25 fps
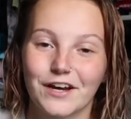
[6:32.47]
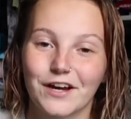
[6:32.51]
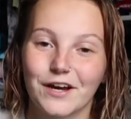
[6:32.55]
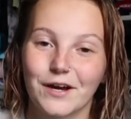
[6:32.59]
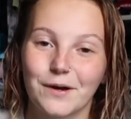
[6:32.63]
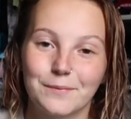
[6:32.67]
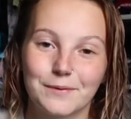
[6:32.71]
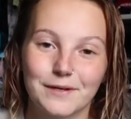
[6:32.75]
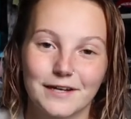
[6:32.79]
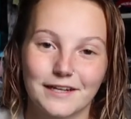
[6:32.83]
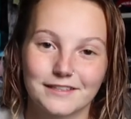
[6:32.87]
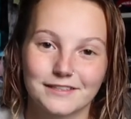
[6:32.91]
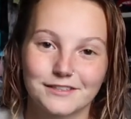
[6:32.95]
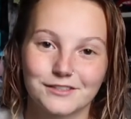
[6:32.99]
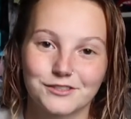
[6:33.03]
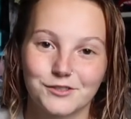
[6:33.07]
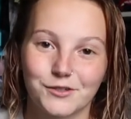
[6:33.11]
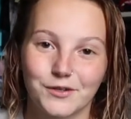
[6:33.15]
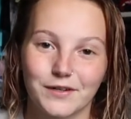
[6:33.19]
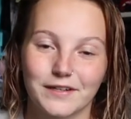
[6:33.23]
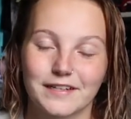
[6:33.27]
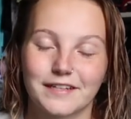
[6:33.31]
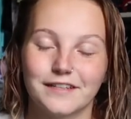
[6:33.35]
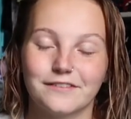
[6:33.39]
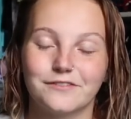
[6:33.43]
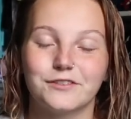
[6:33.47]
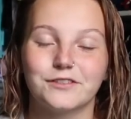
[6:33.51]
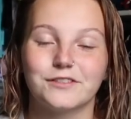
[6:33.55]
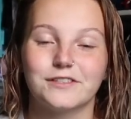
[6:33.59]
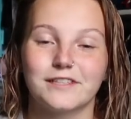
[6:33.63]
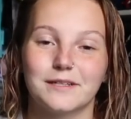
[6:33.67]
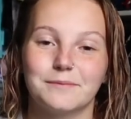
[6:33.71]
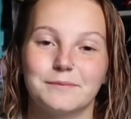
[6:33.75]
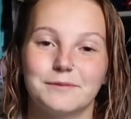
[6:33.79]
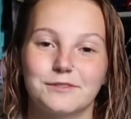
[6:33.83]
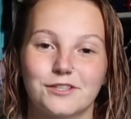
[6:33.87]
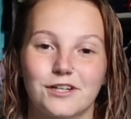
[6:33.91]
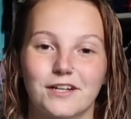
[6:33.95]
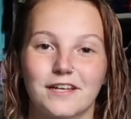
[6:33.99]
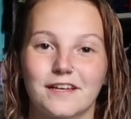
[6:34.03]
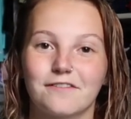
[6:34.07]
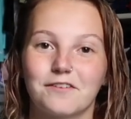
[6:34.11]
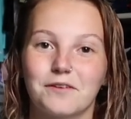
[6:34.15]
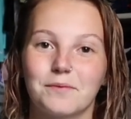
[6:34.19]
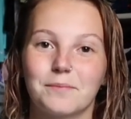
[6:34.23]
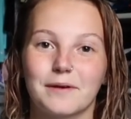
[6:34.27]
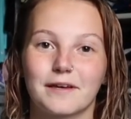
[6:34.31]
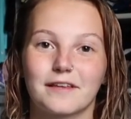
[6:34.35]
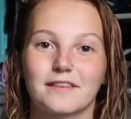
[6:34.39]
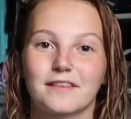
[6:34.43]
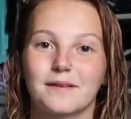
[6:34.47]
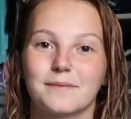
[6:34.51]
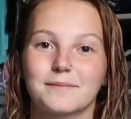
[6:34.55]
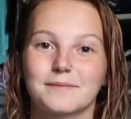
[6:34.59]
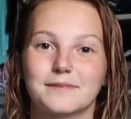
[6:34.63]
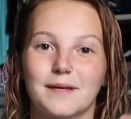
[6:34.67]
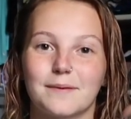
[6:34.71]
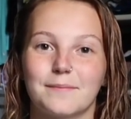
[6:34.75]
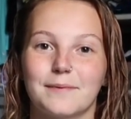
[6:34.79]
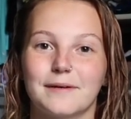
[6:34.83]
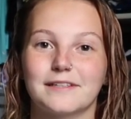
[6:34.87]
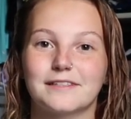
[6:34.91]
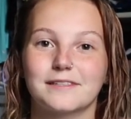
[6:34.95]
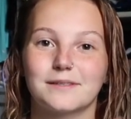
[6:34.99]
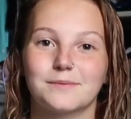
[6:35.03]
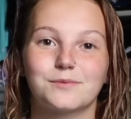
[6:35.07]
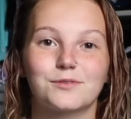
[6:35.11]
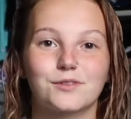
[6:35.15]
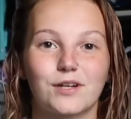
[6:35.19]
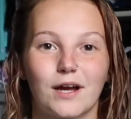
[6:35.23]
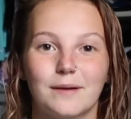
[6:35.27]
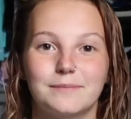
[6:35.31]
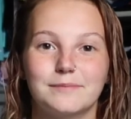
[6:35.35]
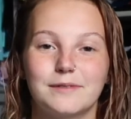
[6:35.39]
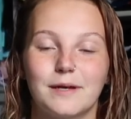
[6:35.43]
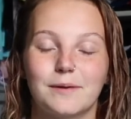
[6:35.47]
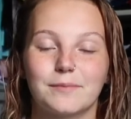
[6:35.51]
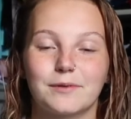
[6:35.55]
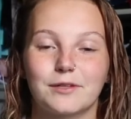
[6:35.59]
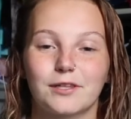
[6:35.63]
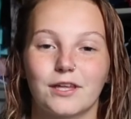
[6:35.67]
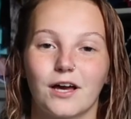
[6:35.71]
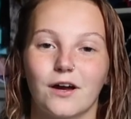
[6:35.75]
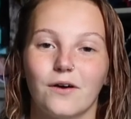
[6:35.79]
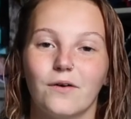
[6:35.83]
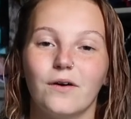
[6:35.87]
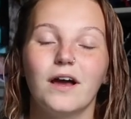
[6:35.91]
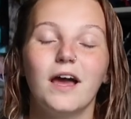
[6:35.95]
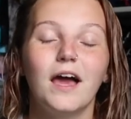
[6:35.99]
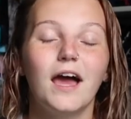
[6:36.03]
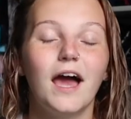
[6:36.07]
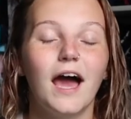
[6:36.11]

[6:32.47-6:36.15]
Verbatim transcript: I hope you guys enjoyed, and if you did, be sure to give it a big thumbs up and subscribe down below.